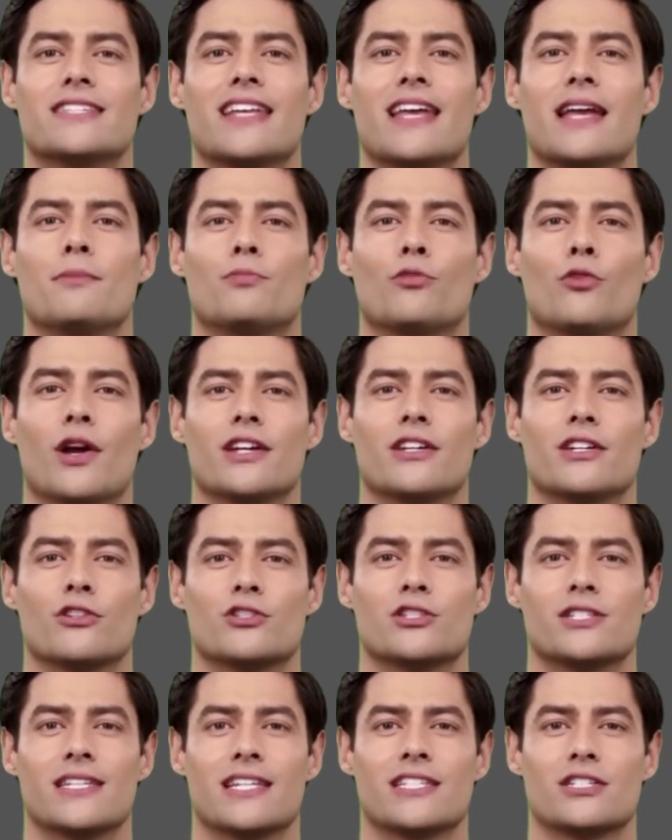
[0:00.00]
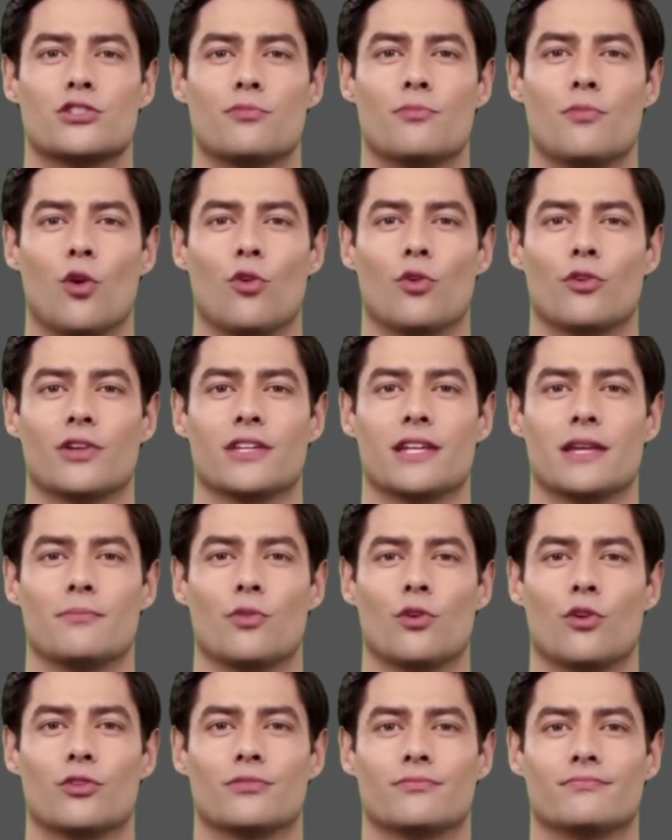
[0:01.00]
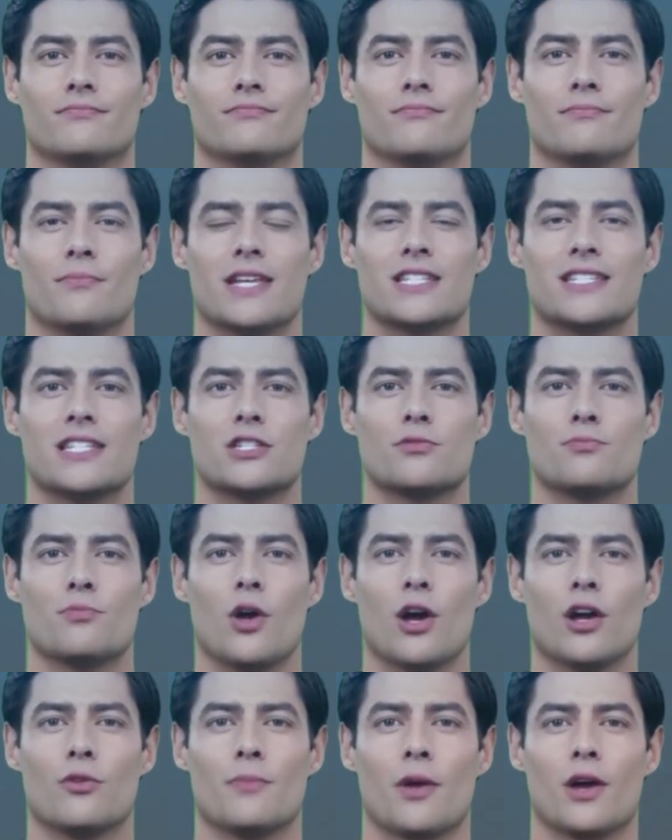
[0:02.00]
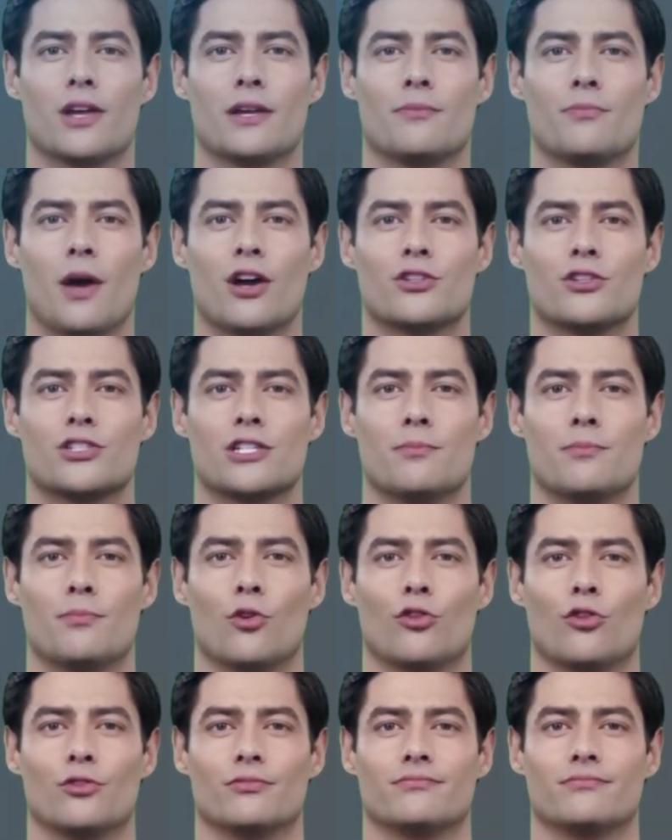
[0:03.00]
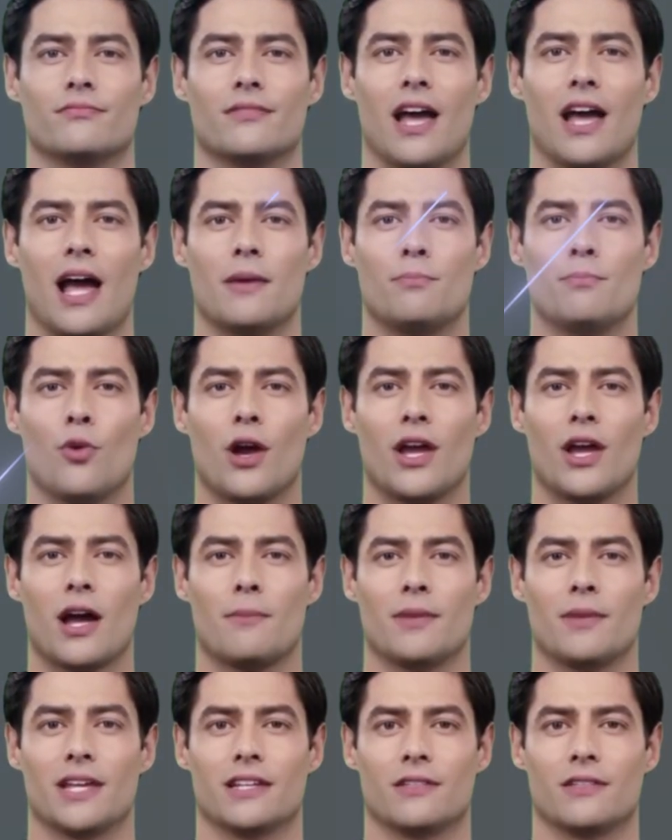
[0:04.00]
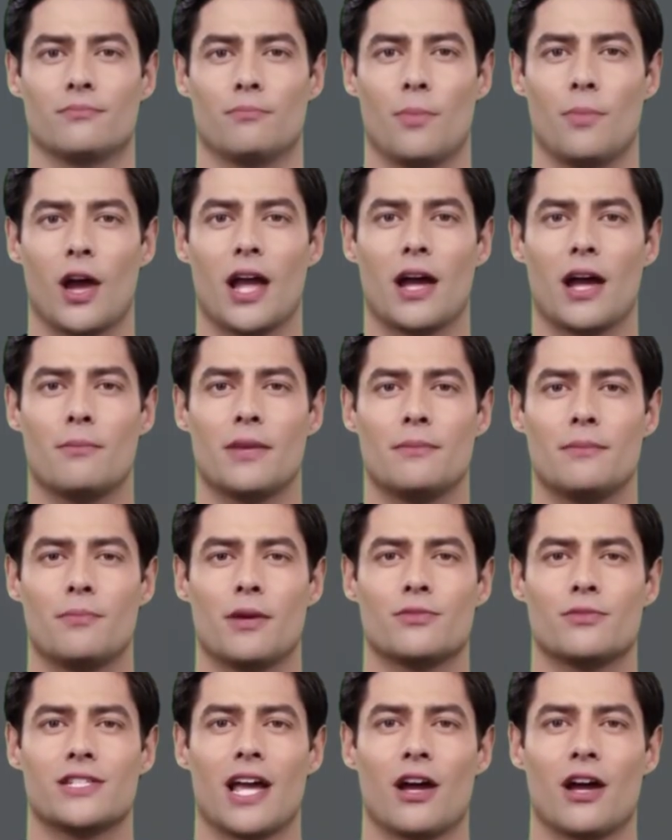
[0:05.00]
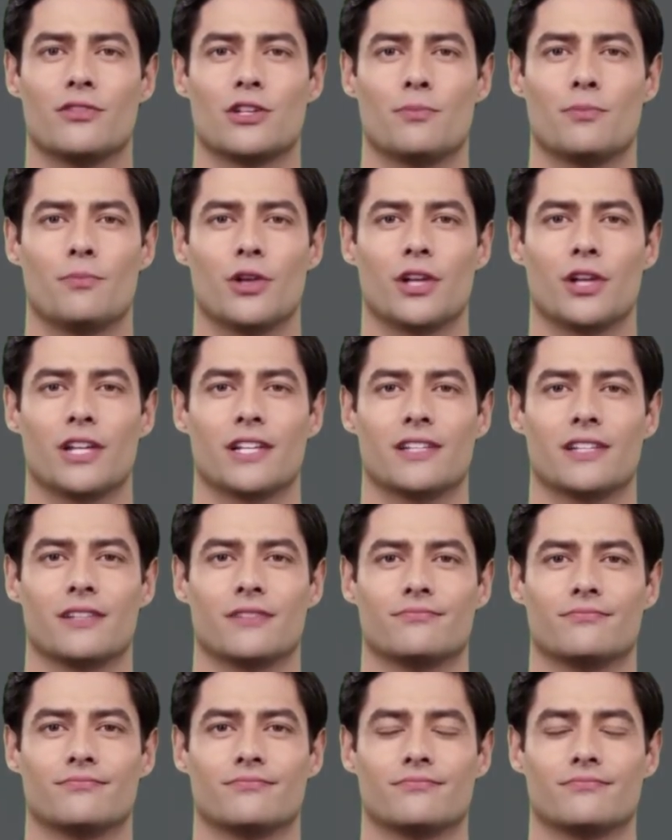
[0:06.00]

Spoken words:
ain't regular season ball anymore. This is blood money basketball. And Miami knows how to bleed.